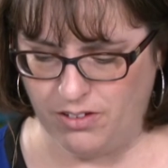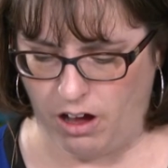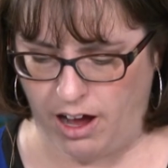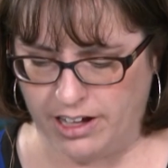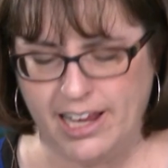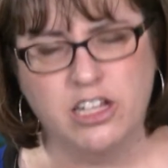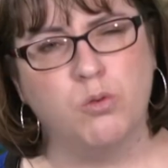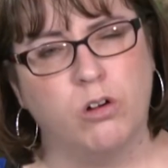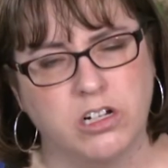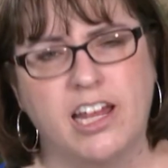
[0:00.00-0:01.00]
God, and is
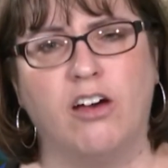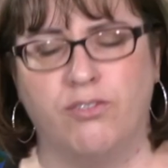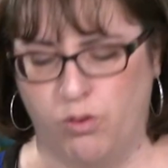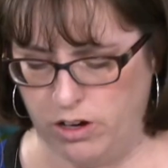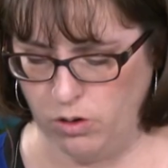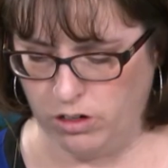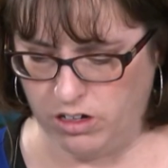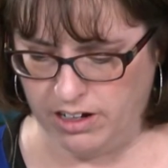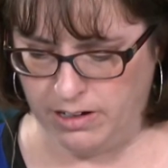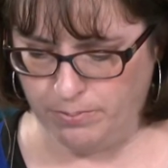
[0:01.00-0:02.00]
worked out for your
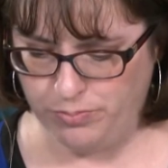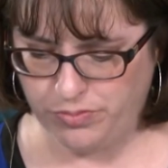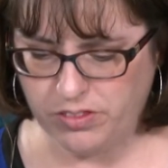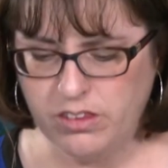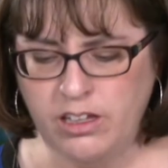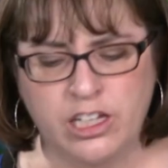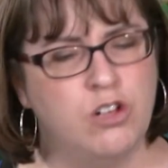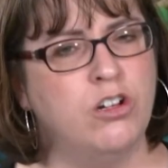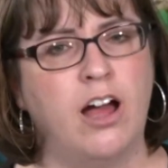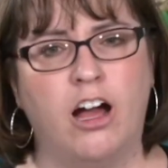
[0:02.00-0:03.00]
good.
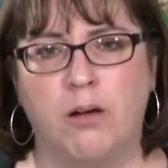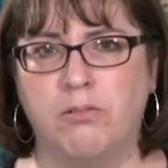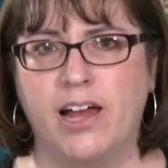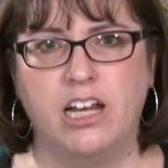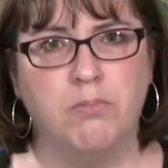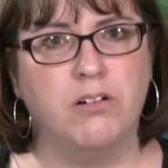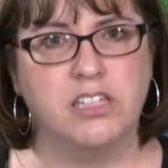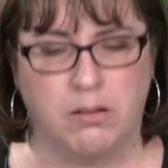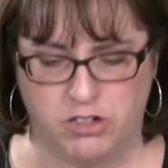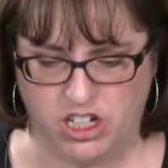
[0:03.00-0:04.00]
You do not operate in
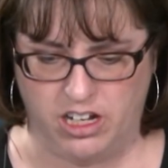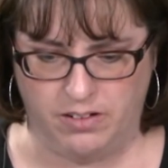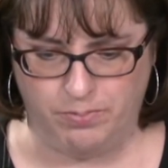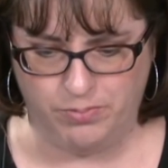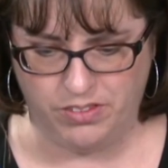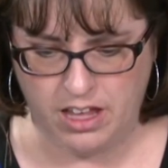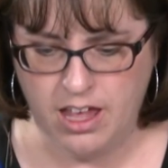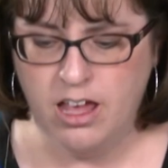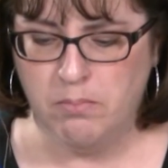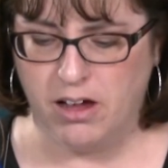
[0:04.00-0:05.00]
presumption,
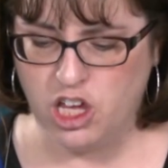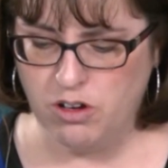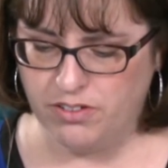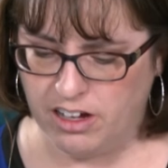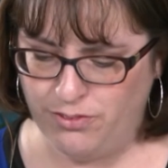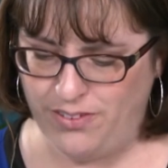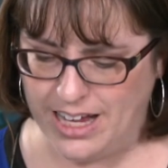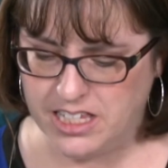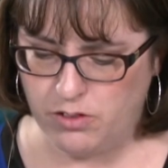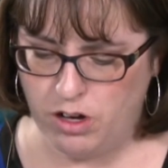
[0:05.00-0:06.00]
but you have
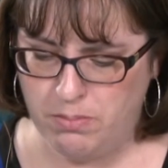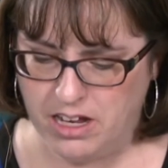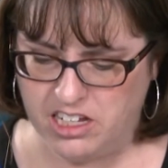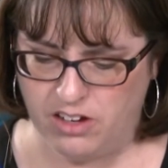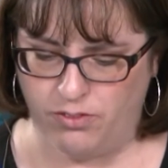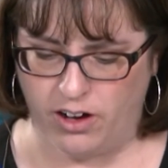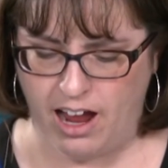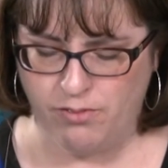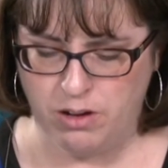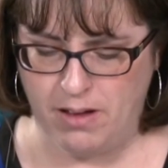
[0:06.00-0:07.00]
confessed and repented for
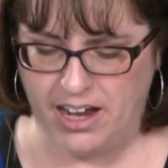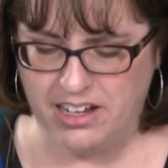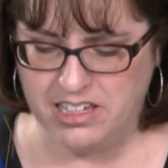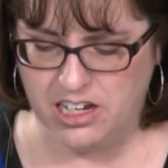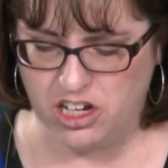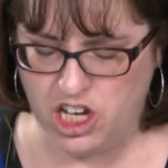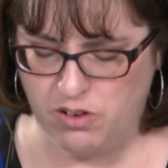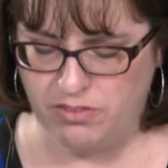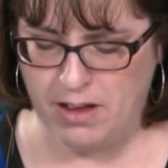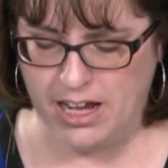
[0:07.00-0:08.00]
every bad decision you
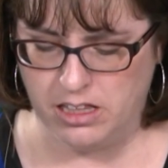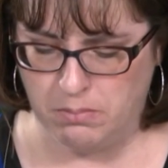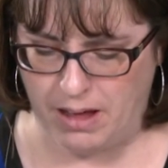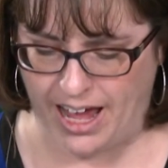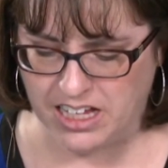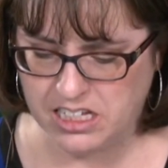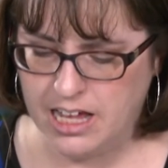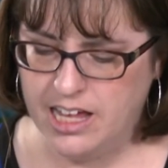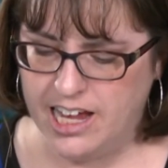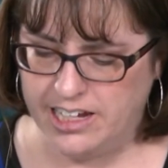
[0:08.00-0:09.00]
have made in the past,
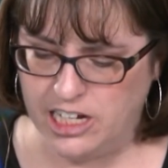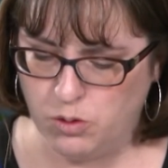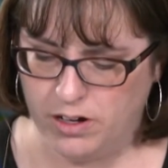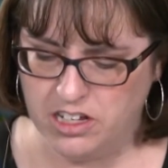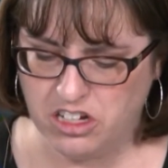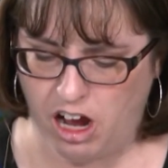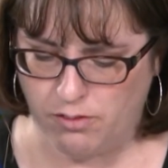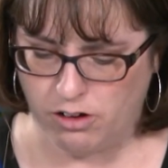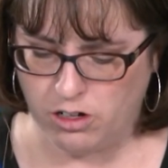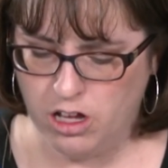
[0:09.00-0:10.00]
and each one is
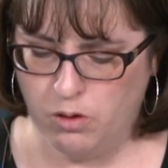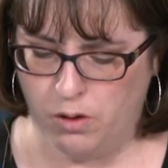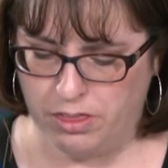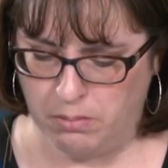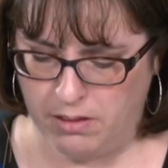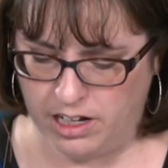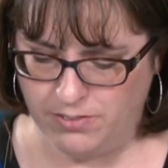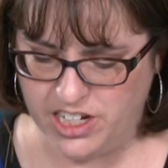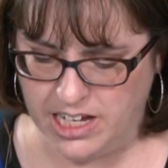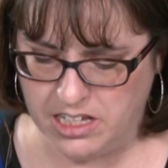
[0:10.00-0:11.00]
covered with the blood
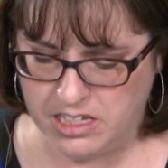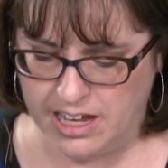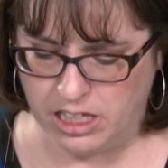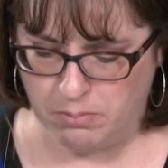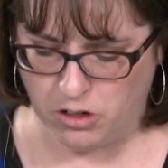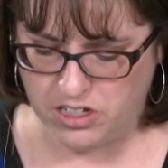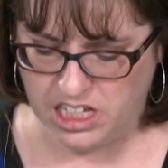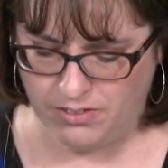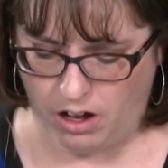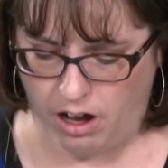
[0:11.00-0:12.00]
of Jesus and the
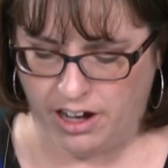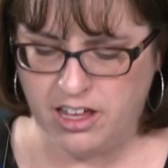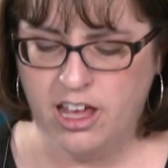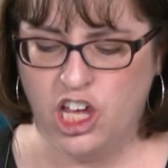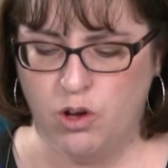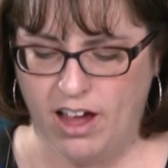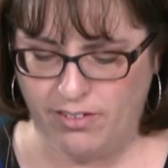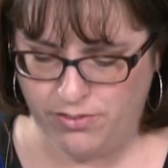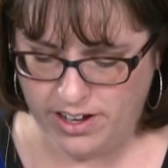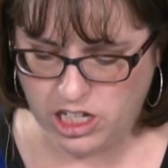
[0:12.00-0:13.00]
mercy of God. You
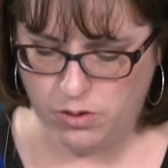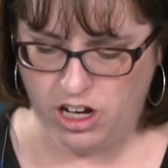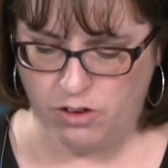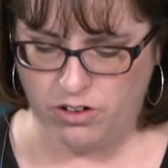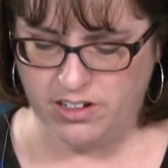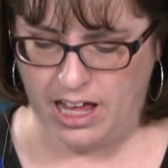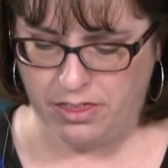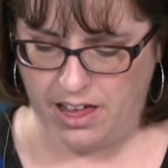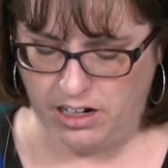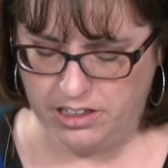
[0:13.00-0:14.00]
have victory over
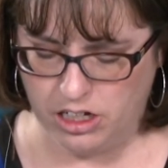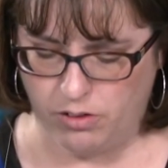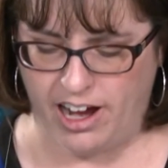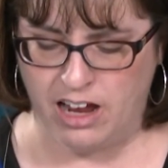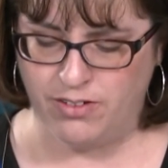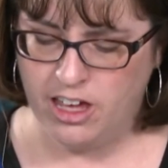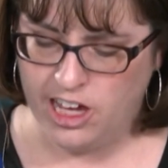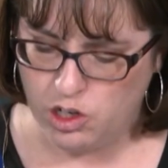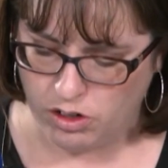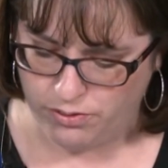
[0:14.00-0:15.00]
death, hell, and the grave.
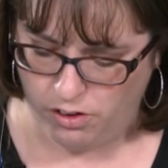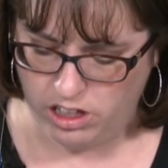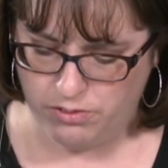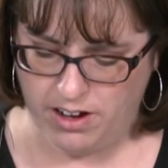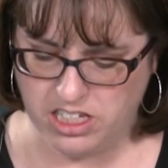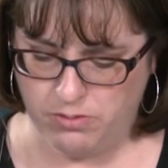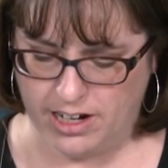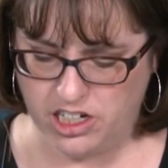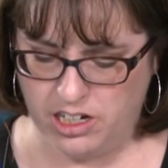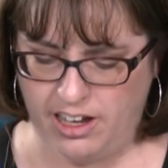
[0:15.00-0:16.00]
You are full of
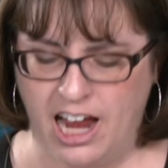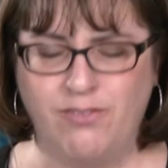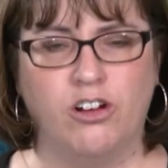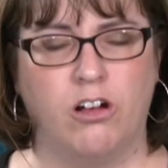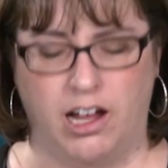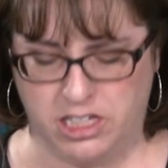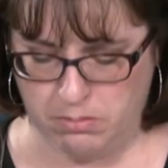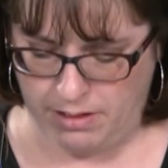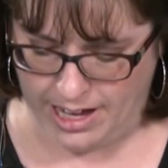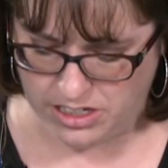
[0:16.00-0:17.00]
resurrection life. Your God
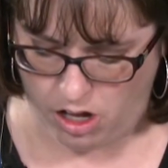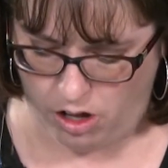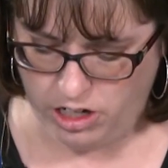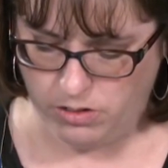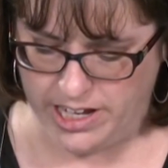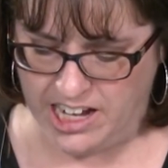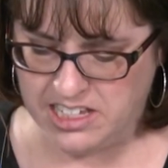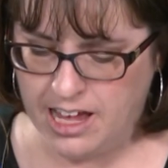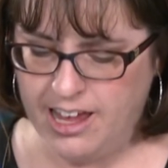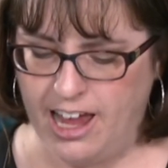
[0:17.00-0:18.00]
supplies all your
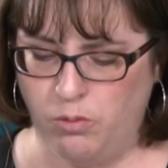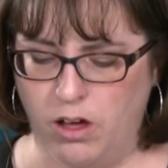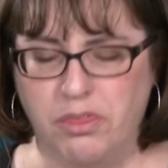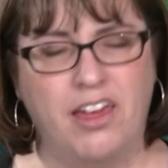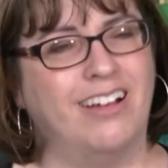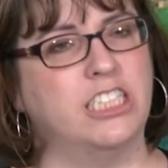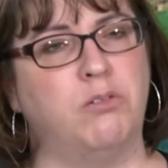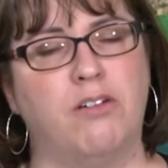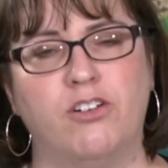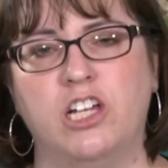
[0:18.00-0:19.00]
needs. And what things
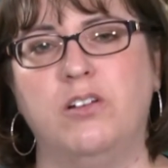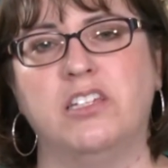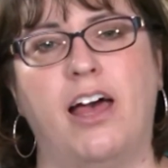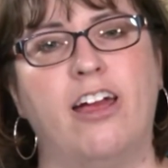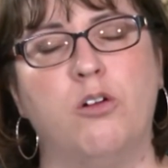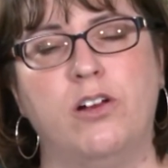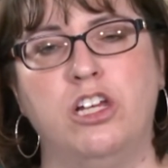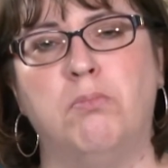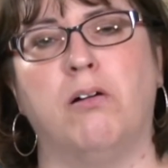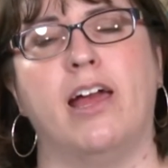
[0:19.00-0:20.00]
soever you desire when
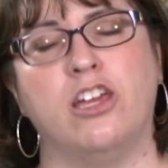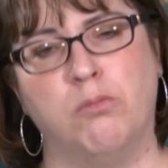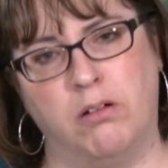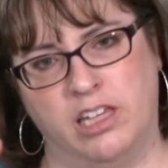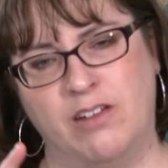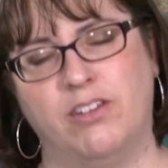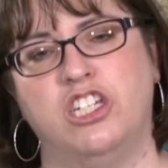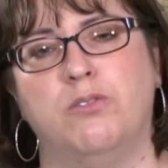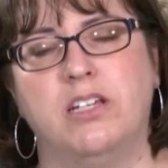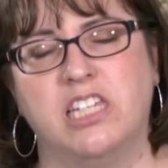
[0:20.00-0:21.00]
you pray, you believe
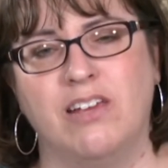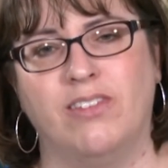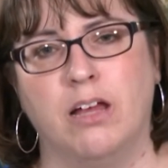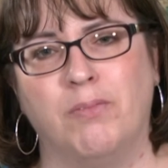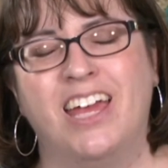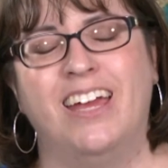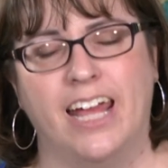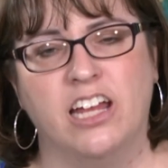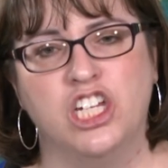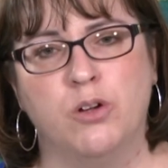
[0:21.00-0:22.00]
that you receive them,
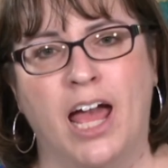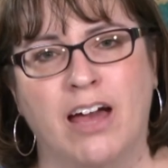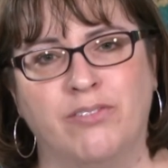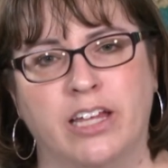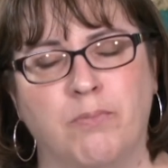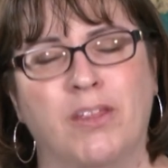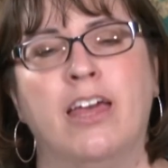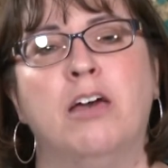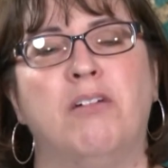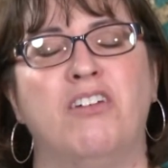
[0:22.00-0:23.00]
and you have them.
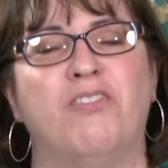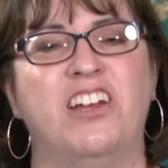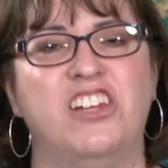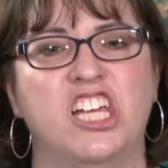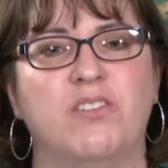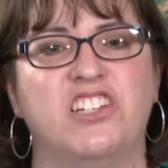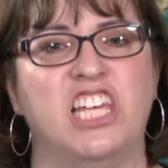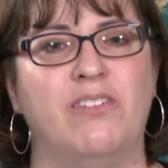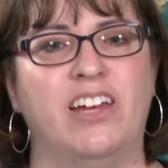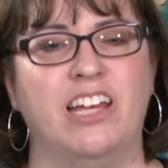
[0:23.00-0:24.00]
My friend, do you
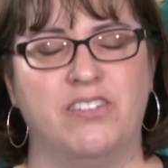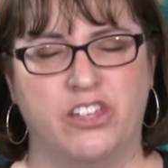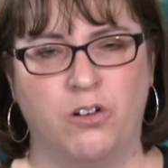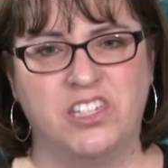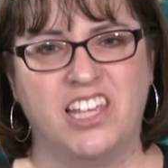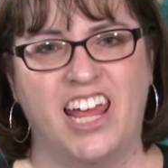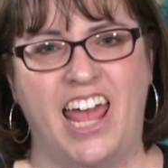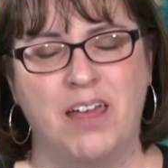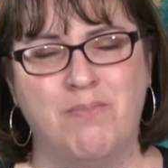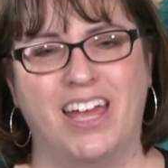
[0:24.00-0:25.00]
receive it? If so, say
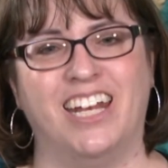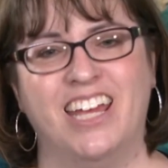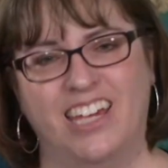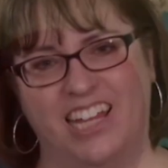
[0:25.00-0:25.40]
amen.